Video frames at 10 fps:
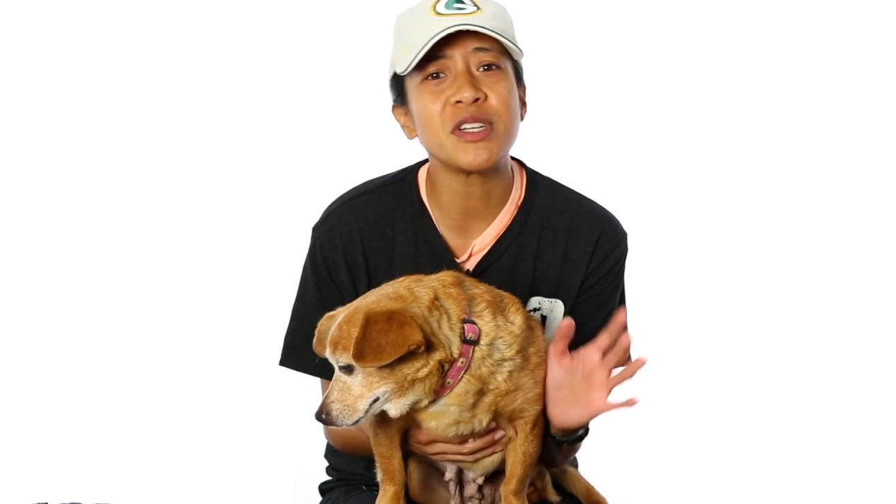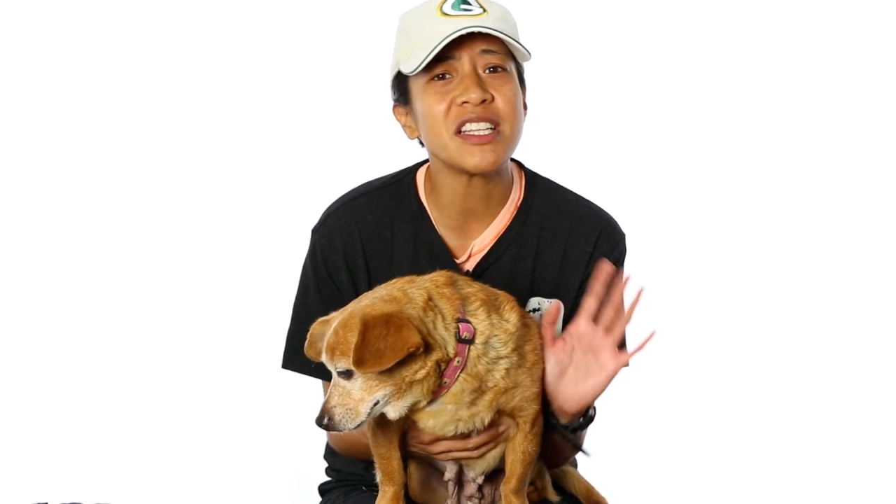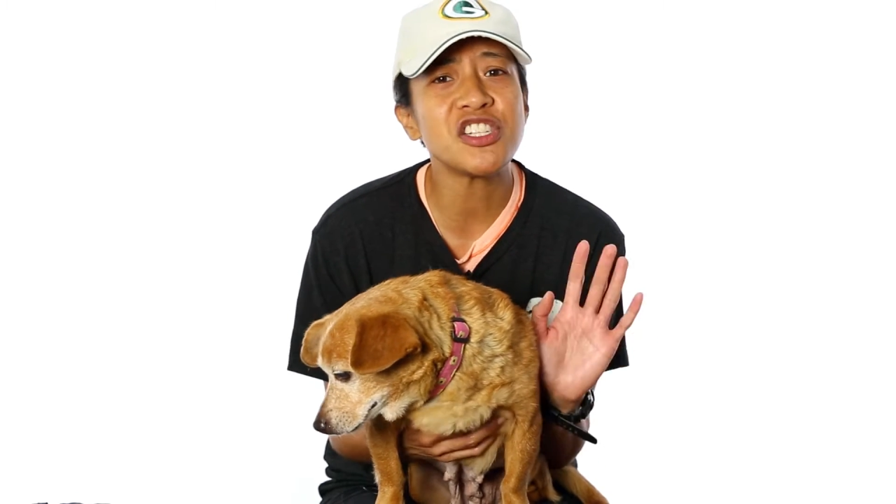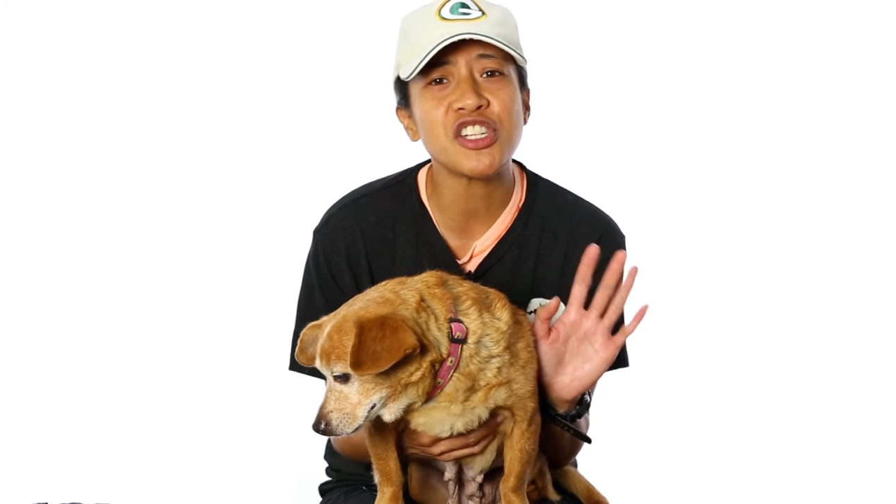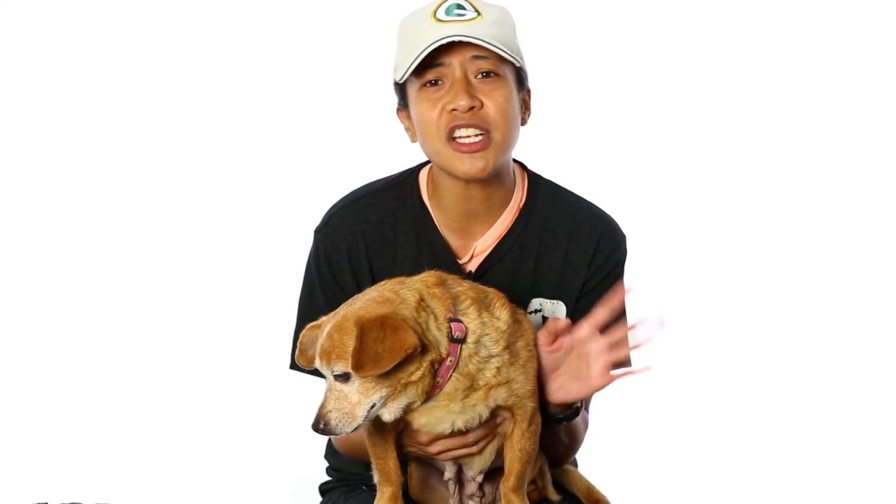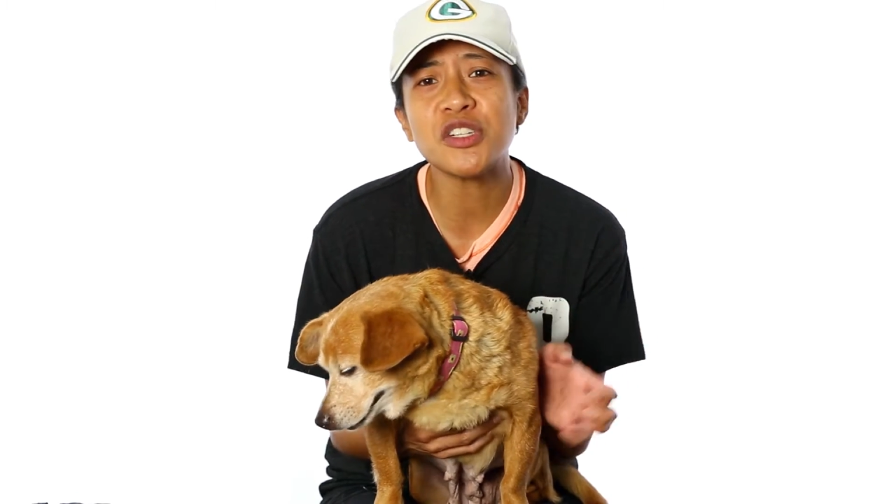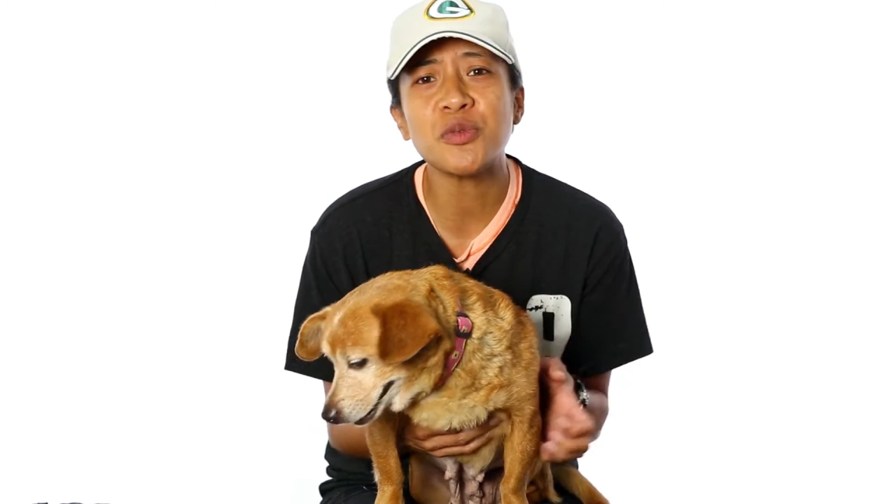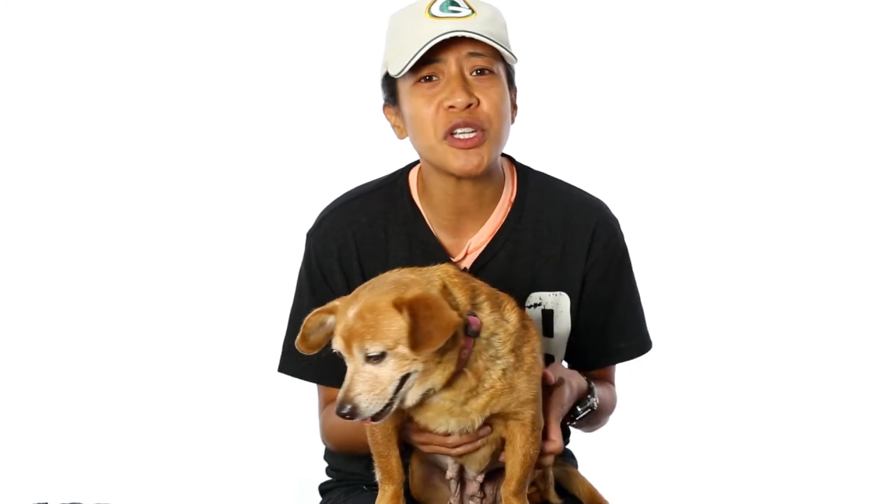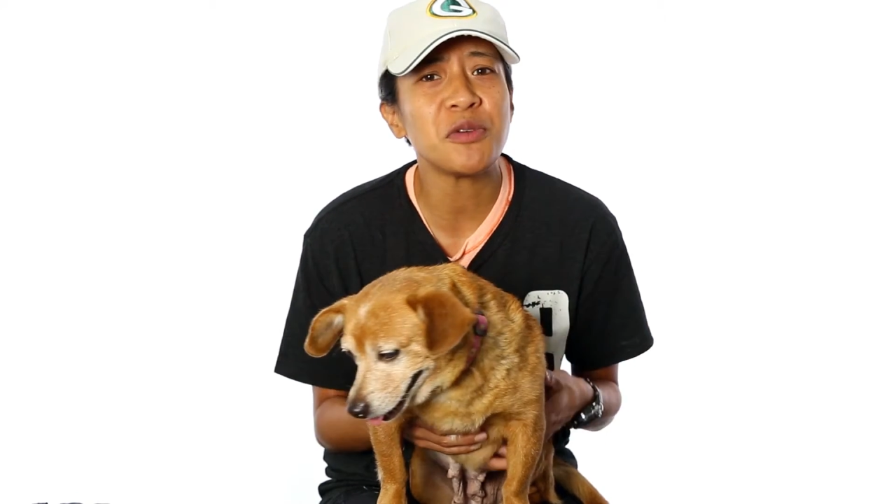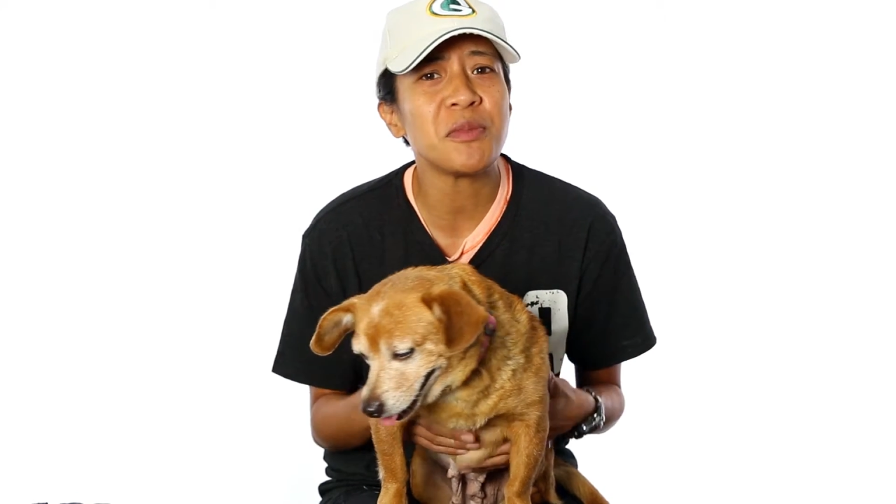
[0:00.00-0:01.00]
really
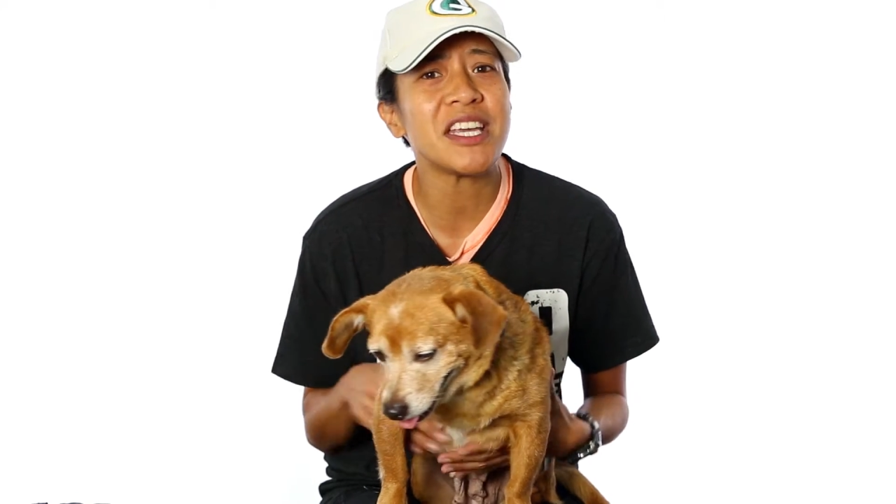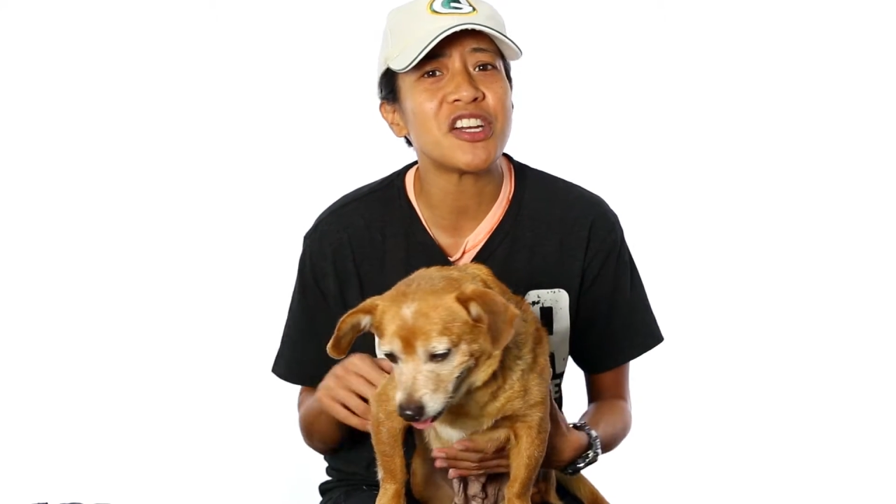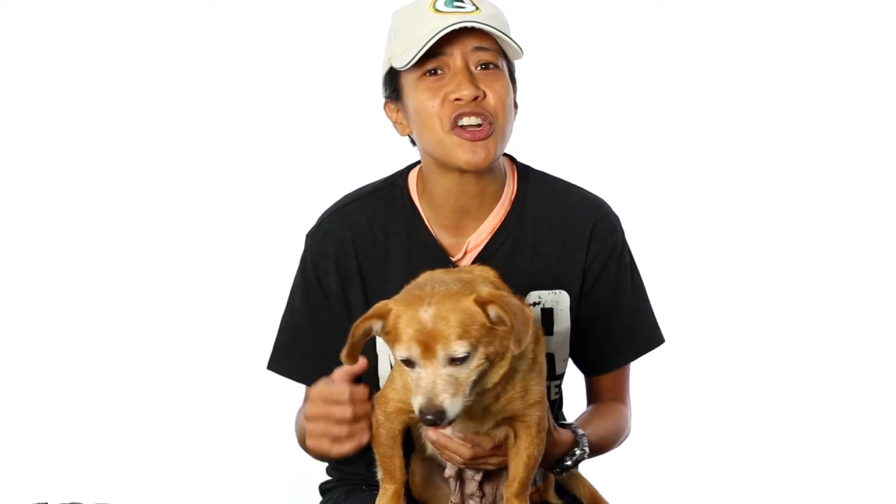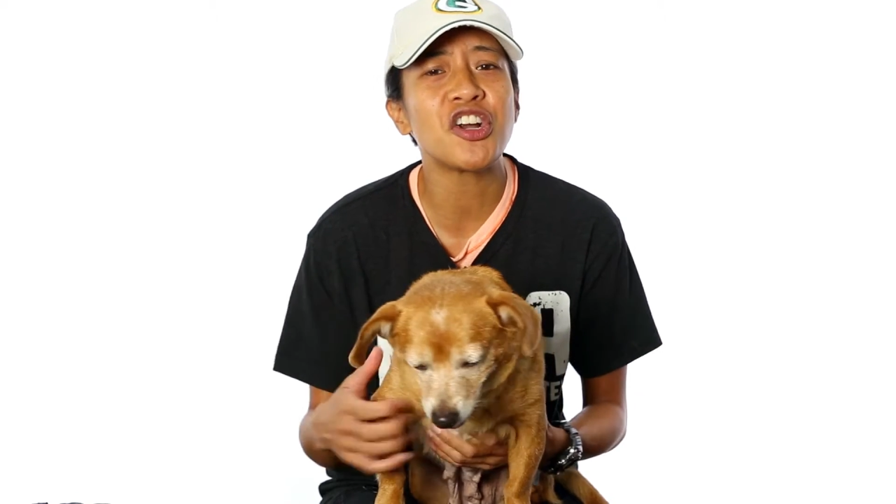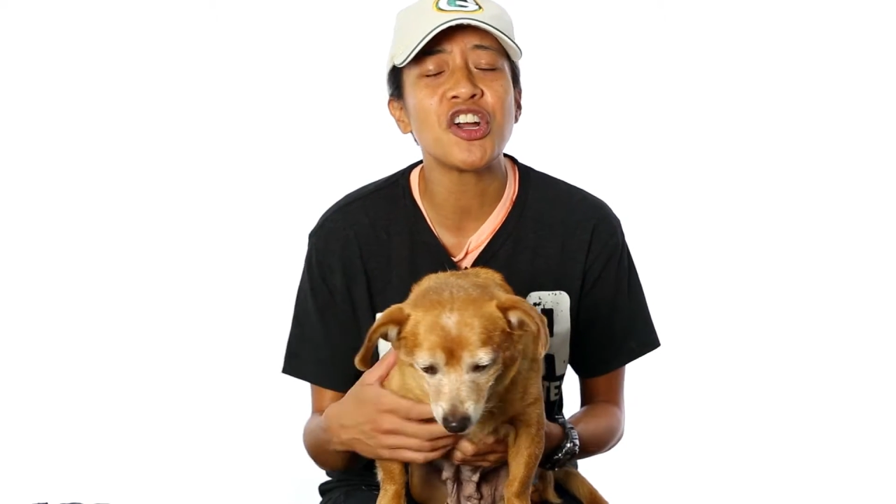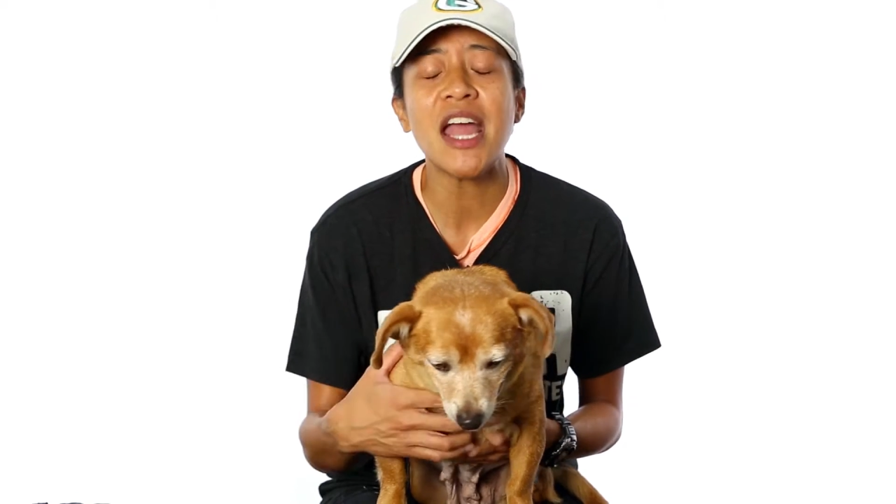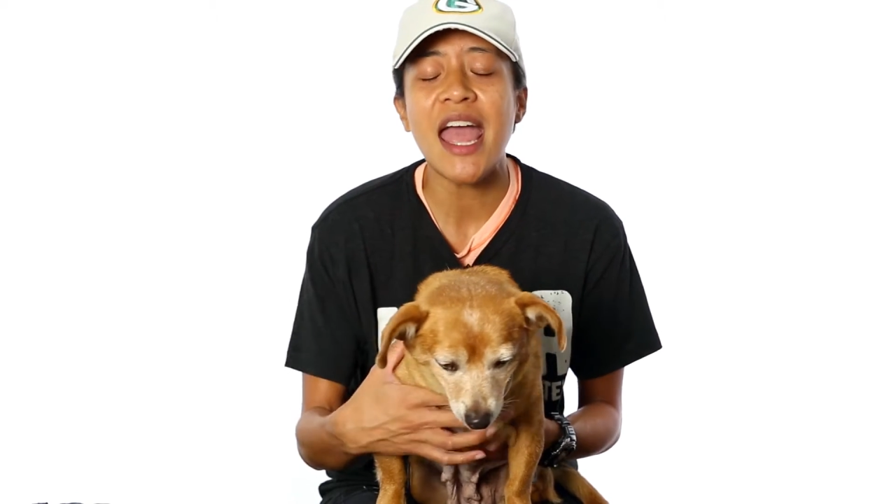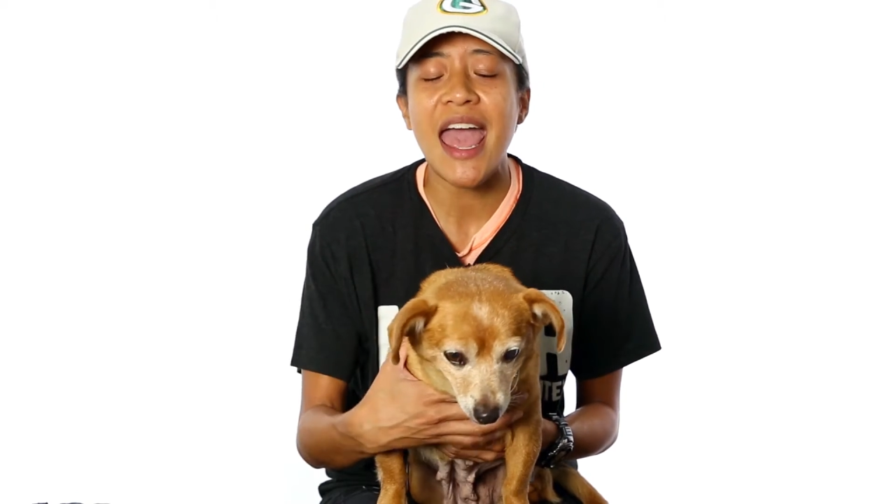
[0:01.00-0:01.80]
gentle when you meet her,